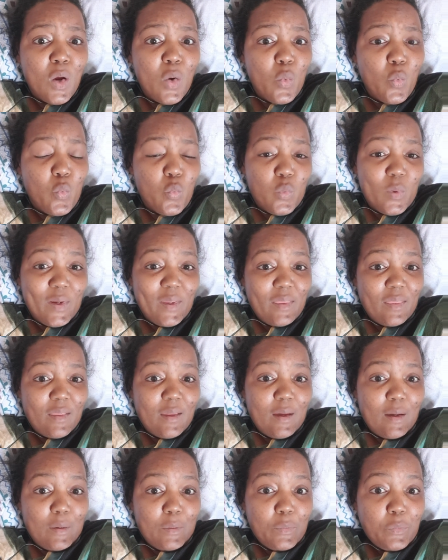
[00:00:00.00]
way
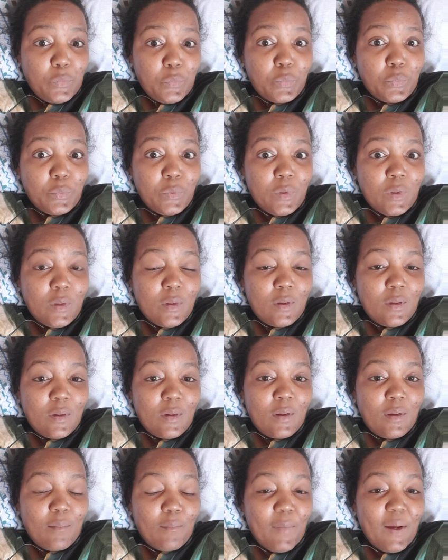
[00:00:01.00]
down.
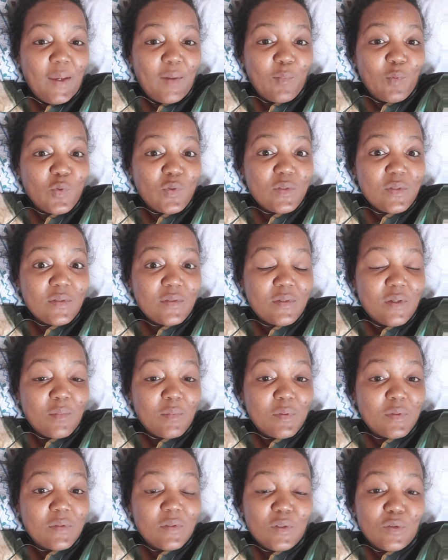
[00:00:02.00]
My immune system
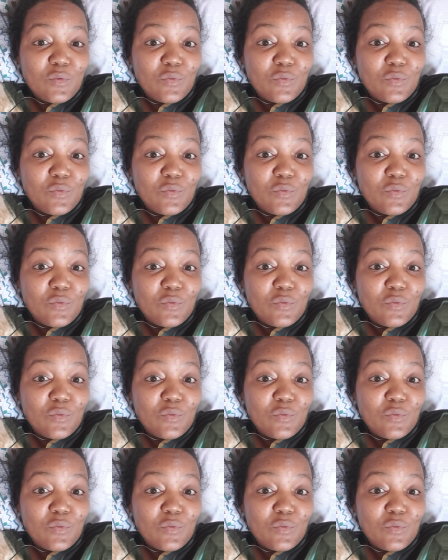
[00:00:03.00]
is still